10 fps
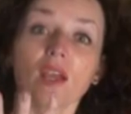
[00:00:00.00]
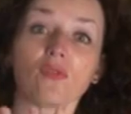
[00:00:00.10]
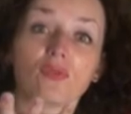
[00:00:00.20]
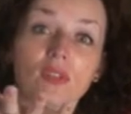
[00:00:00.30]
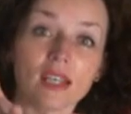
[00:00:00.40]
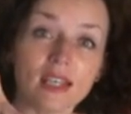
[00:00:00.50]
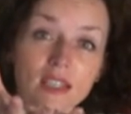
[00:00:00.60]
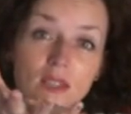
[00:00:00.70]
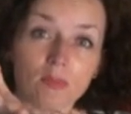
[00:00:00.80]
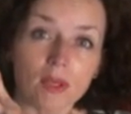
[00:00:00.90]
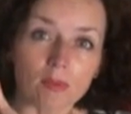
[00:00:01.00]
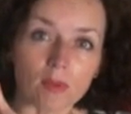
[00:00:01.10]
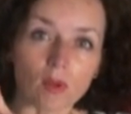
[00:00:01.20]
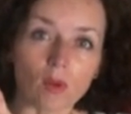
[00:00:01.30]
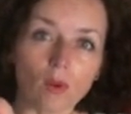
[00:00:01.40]
if these
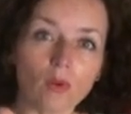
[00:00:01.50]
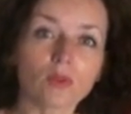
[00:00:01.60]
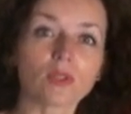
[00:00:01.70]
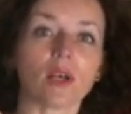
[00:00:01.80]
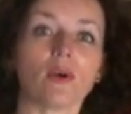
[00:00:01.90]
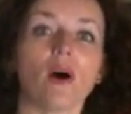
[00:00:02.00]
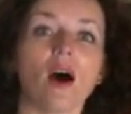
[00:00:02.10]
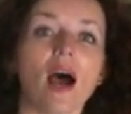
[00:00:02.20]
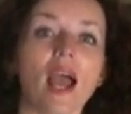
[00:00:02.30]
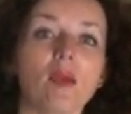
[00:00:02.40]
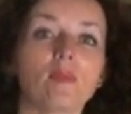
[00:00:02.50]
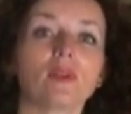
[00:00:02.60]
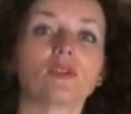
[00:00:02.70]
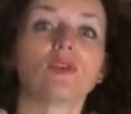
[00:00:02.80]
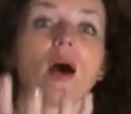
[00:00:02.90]
people also are
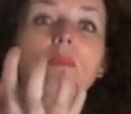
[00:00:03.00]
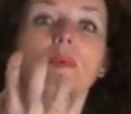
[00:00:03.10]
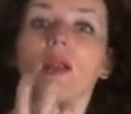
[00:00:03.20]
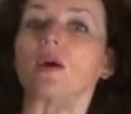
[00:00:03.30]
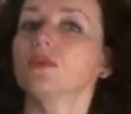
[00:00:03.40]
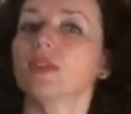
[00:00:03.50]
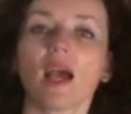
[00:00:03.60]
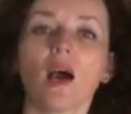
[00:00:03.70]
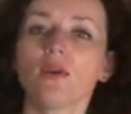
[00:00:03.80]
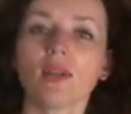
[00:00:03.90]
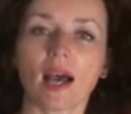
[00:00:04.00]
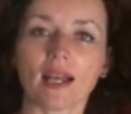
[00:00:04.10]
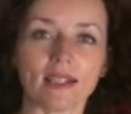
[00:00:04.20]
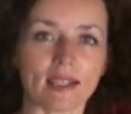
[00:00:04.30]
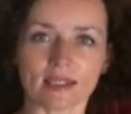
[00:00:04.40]
able to upload their own
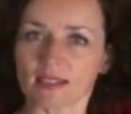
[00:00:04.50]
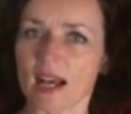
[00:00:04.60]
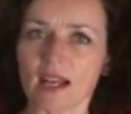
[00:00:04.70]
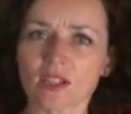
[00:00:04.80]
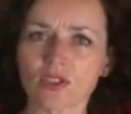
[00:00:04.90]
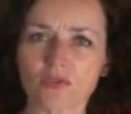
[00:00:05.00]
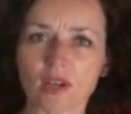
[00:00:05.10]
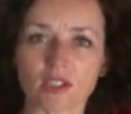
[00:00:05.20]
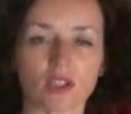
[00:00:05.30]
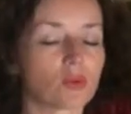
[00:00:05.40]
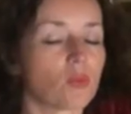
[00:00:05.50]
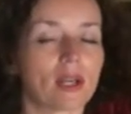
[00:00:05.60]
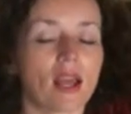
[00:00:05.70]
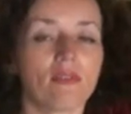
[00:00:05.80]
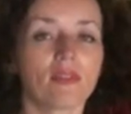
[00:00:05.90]
ideas, unstructured,
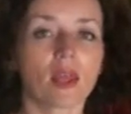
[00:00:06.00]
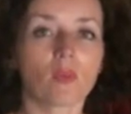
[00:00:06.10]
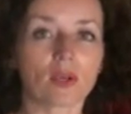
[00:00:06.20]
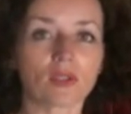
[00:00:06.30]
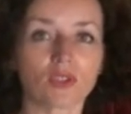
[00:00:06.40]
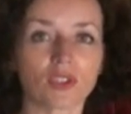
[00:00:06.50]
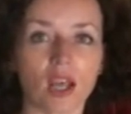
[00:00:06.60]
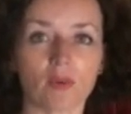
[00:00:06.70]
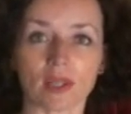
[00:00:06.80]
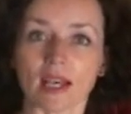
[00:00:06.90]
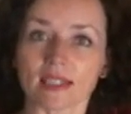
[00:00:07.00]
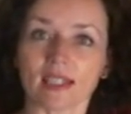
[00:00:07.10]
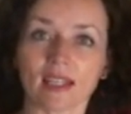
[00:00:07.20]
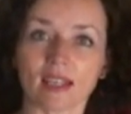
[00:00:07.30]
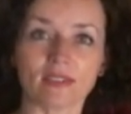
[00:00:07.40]
whatever they want to share with us
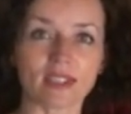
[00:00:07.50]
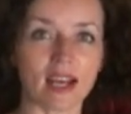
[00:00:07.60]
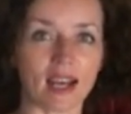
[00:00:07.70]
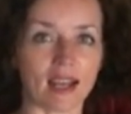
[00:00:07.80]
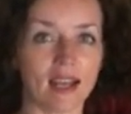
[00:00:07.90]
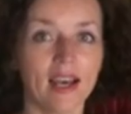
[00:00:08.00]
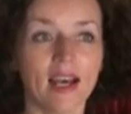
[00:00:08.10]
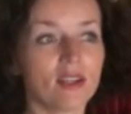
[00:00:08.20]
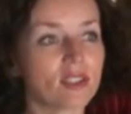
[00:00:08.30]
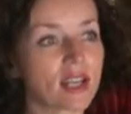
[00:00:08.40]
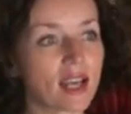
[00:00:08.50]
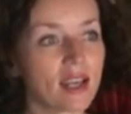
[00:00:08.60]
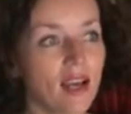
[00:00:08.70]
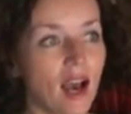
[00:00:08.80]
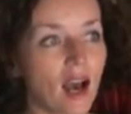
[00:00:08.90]
in a given day, to
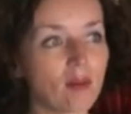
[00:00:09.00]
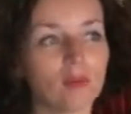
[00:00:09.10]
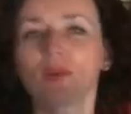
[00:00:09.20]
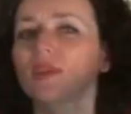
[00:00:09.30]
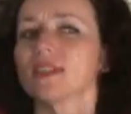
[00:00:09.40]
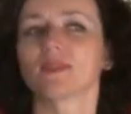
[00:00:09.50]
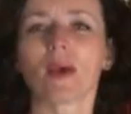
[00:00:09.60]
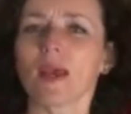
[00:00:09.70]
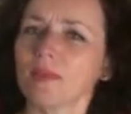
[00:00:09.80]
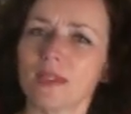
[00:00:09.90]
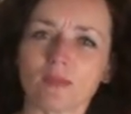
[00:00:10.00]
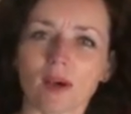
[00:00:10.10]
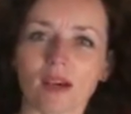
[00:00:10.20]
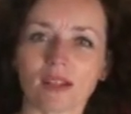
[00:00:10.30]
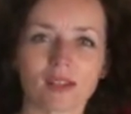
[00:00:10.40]
say, look at this baby's
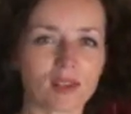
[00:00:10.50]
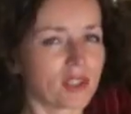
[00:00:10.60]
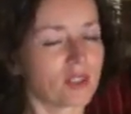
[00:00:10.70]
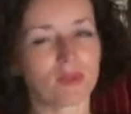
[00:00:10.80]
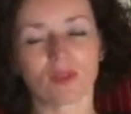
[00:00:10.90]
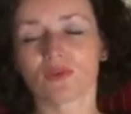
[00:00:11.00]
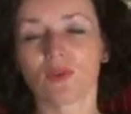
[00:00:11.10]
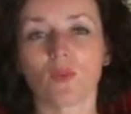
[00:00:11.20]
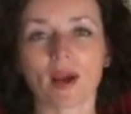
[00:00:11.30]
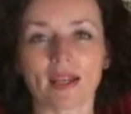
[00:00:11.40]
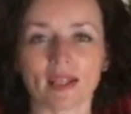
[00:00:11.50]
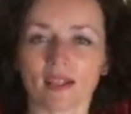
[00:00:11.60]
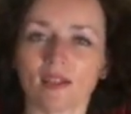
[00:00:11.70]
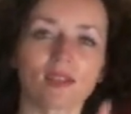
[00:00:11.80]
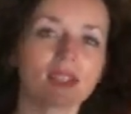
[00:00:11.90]
birth, look at this beautiful
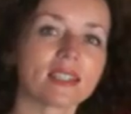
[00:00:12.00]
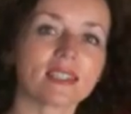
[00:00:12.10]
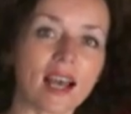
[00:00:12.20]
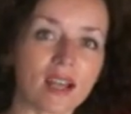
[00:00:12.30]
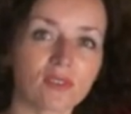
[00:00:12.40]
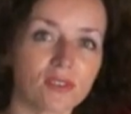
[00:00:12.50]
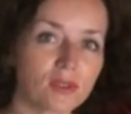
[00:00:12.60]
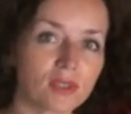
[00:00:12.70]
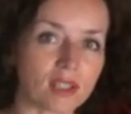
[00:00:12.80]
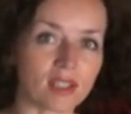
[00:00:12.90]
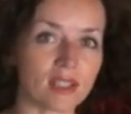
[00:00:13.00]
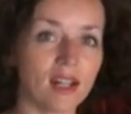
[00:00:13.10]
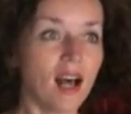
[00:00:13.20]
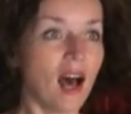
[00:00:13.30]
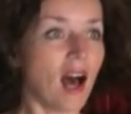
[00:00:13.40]
wedding, look at this sad funeral,